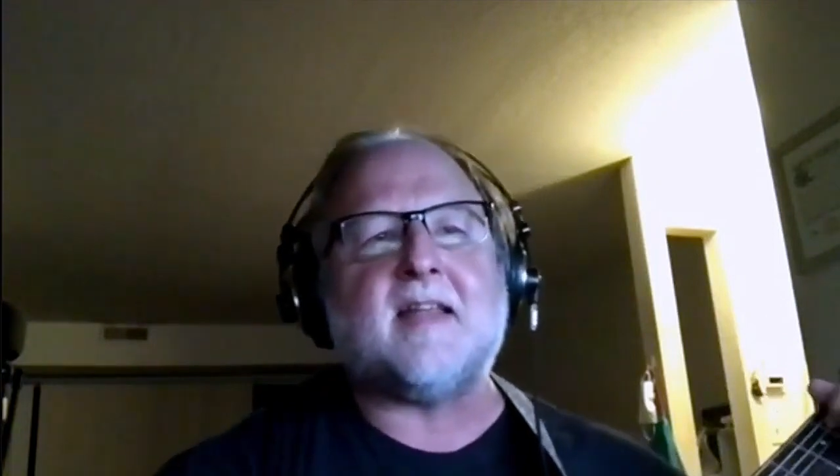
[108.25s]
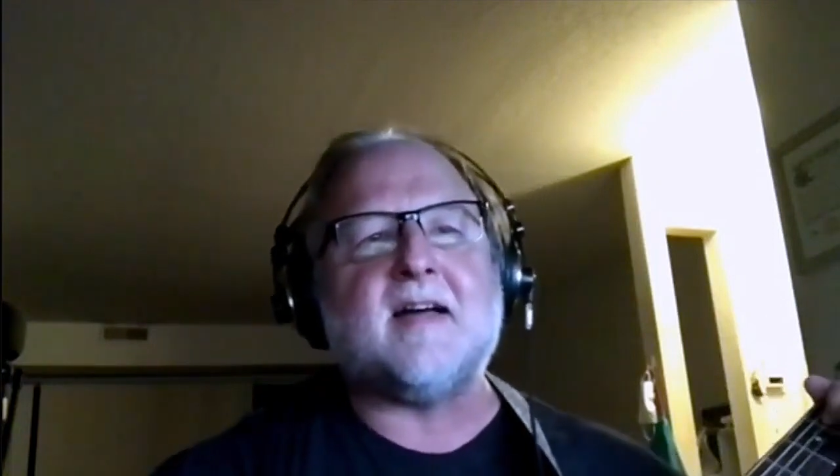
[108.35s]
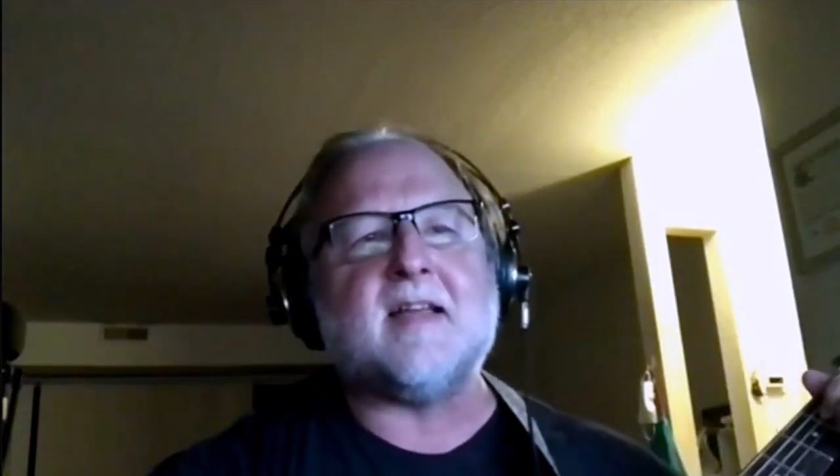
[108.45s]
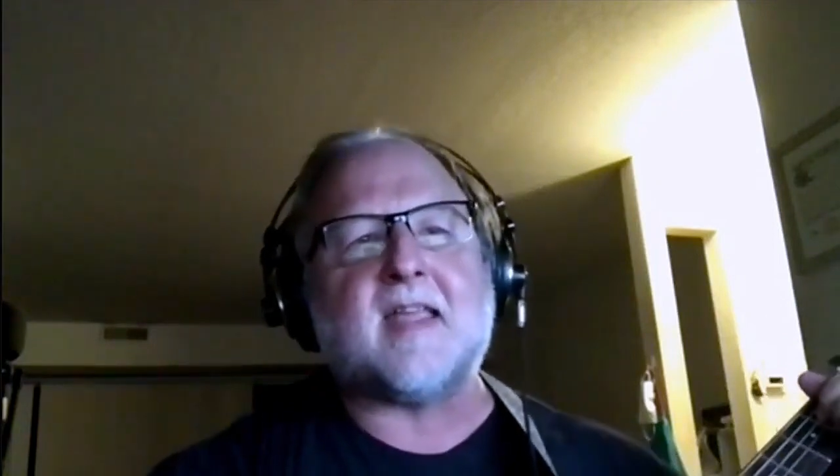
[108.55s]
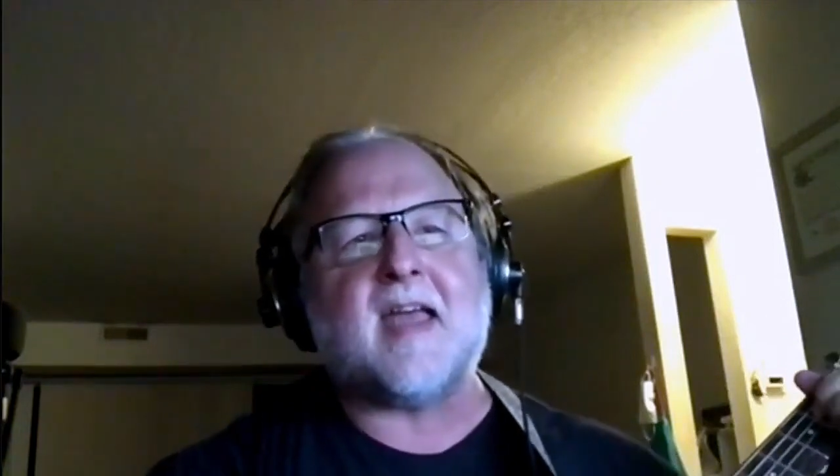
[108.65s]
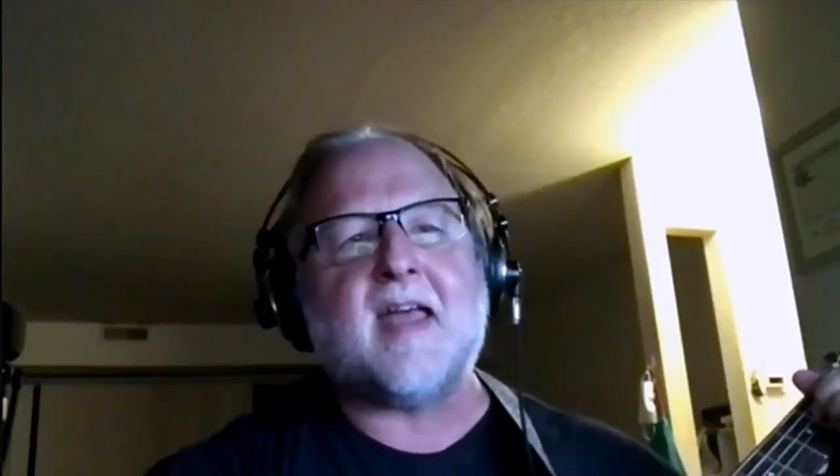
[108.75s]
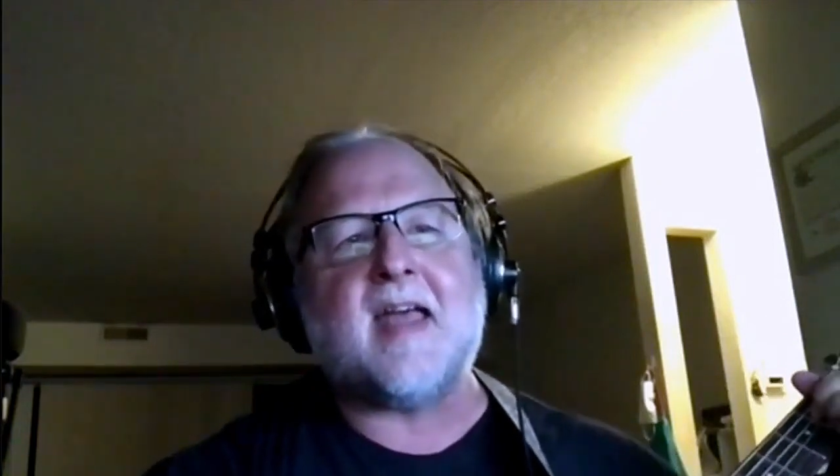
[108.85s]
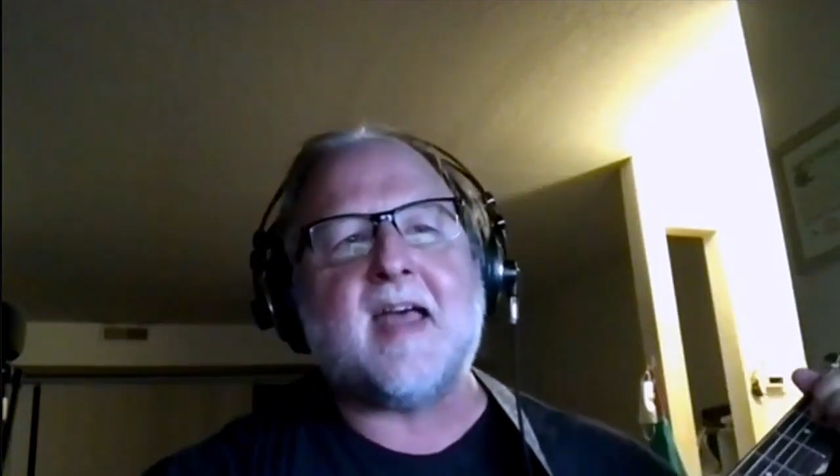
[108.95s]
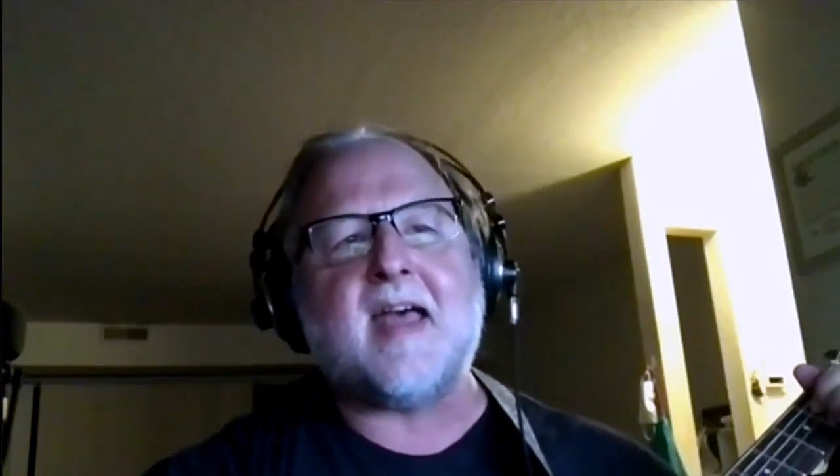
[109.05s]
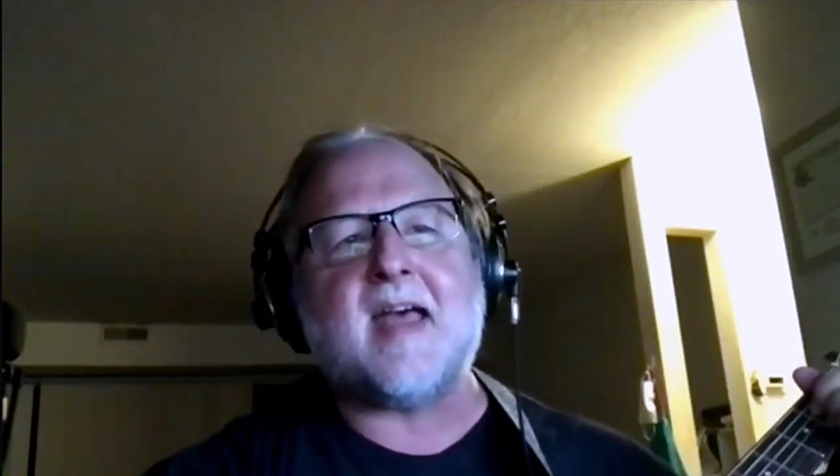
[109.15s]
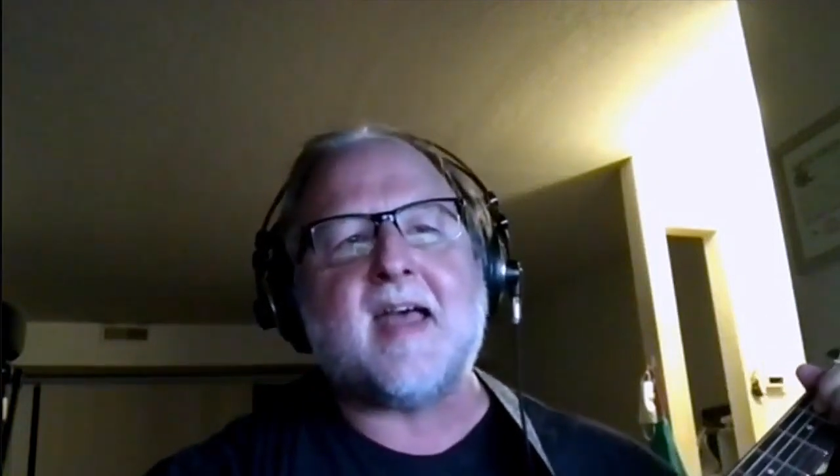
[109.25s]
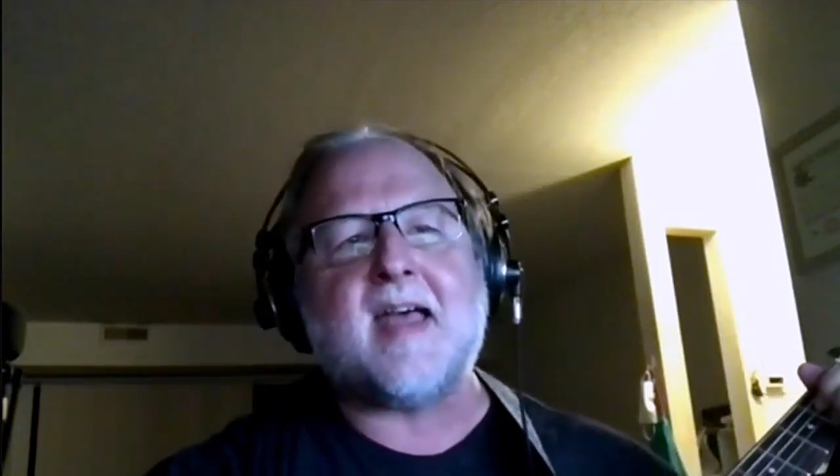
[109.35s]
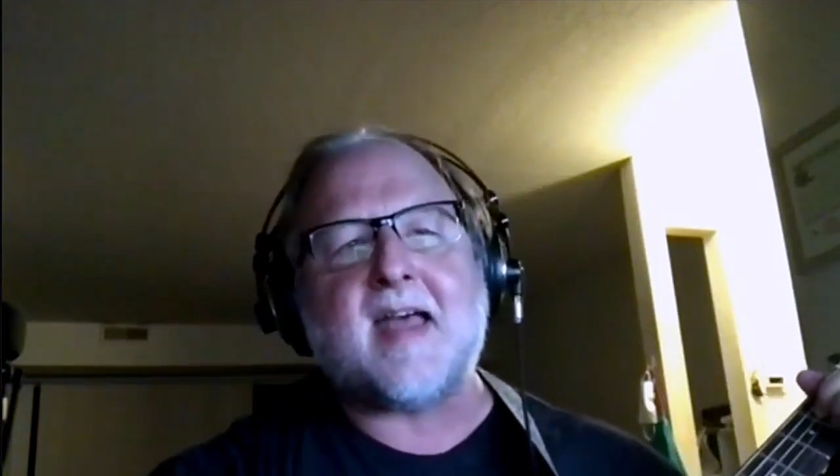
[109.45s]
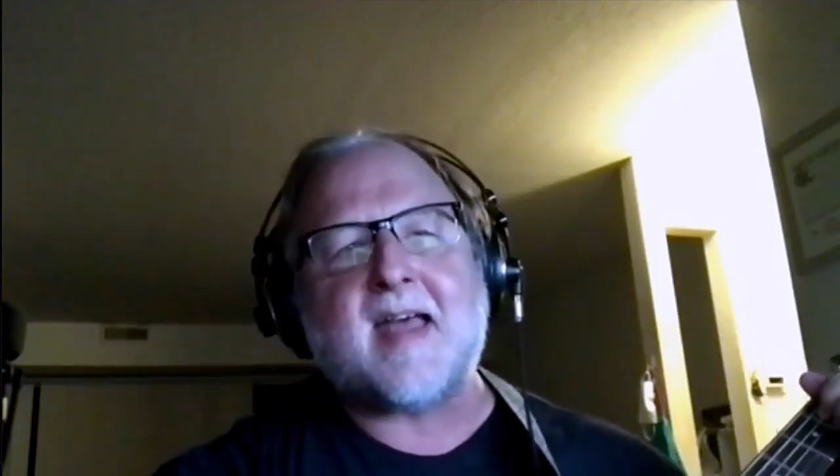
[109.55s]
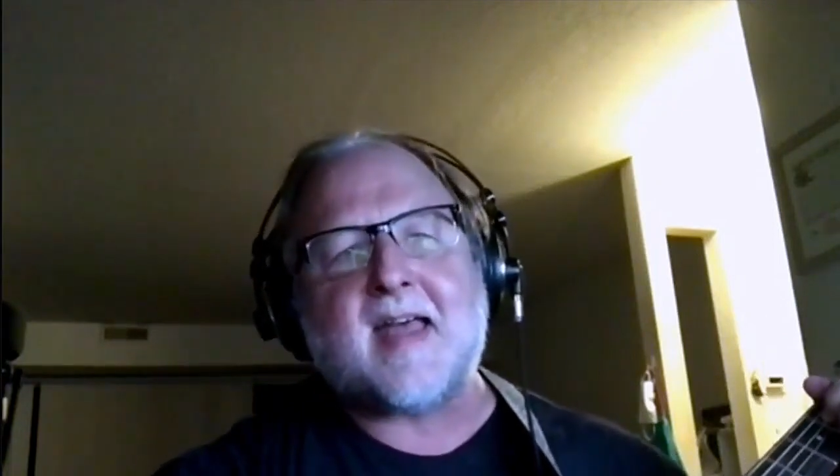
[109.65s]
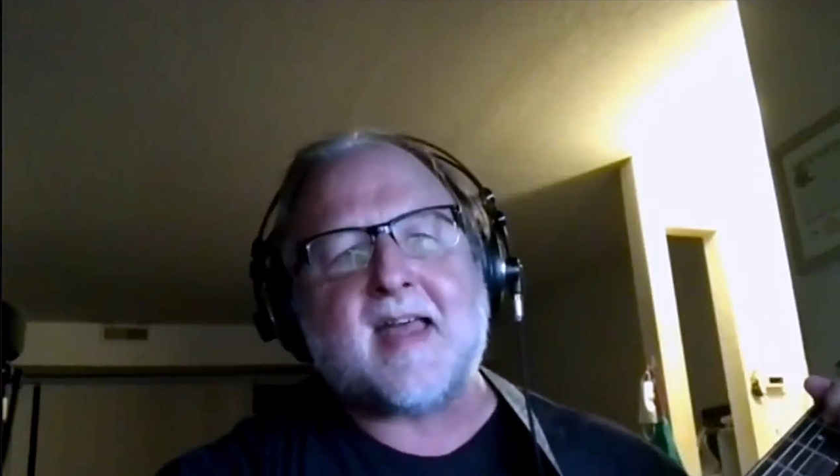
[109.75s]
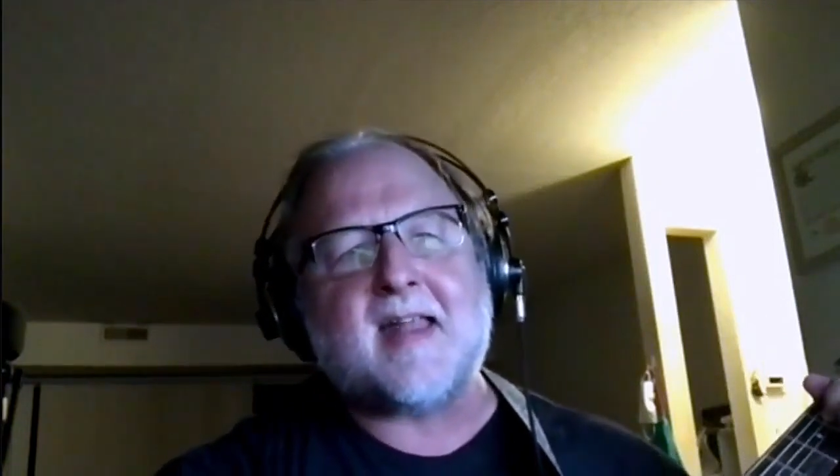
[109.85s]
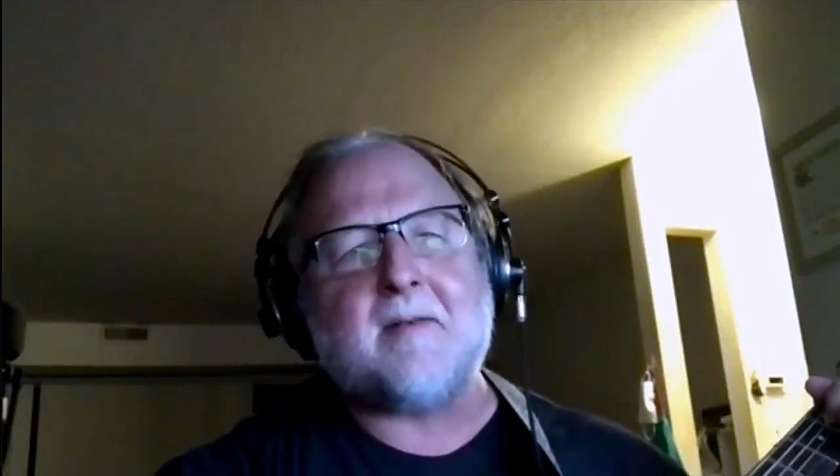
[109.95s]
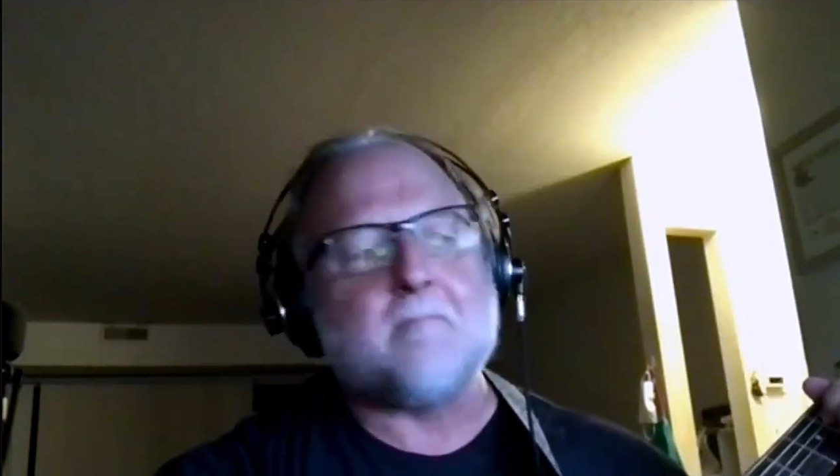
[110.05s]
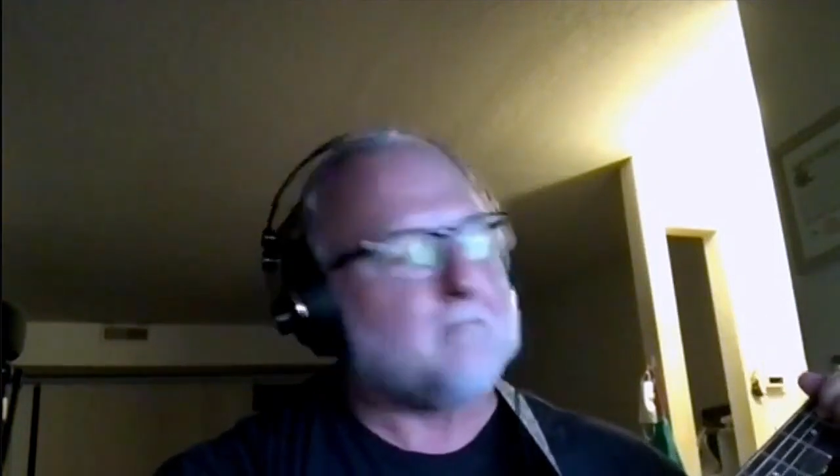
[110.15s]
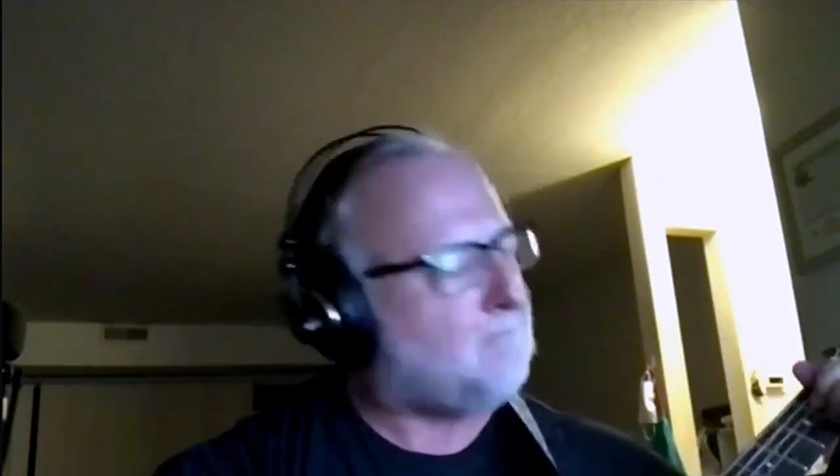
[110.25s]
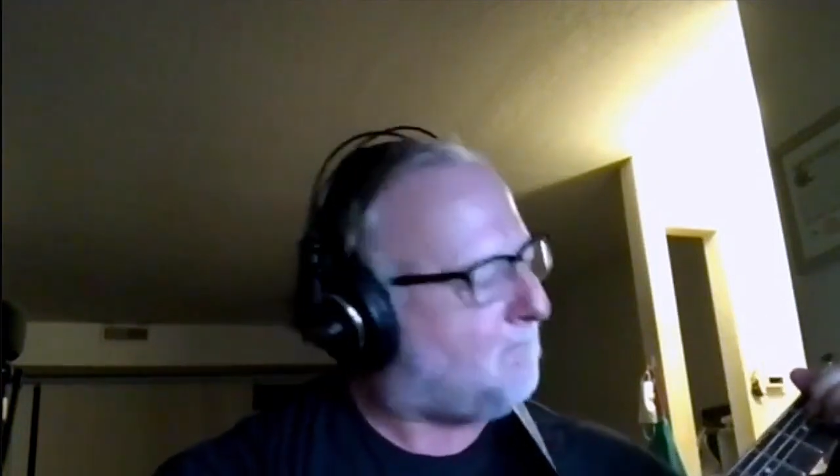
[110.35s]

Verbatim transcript: again.